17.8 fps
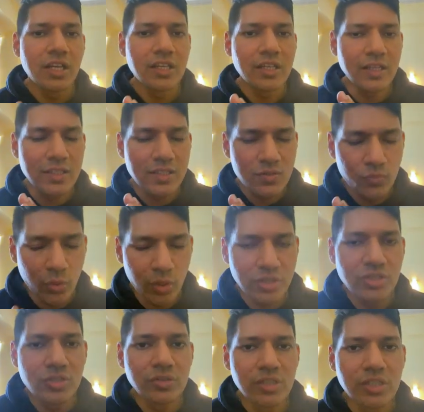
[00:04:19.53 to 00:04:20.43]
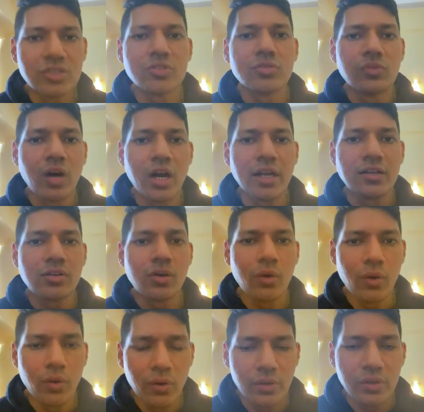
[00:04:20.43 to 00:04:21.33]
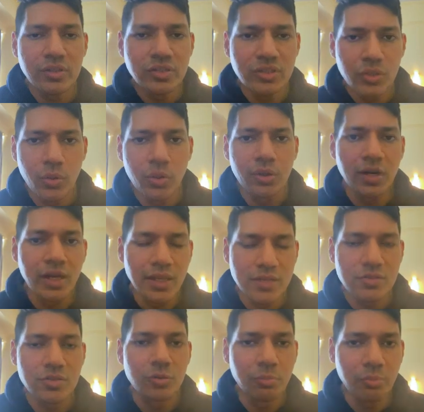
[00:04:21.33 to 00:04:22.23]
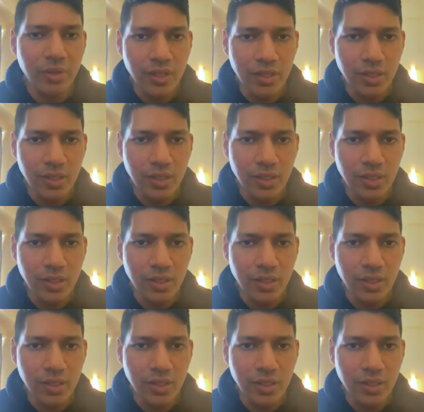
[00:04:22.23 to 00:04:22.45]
is what you need to write on your SOP.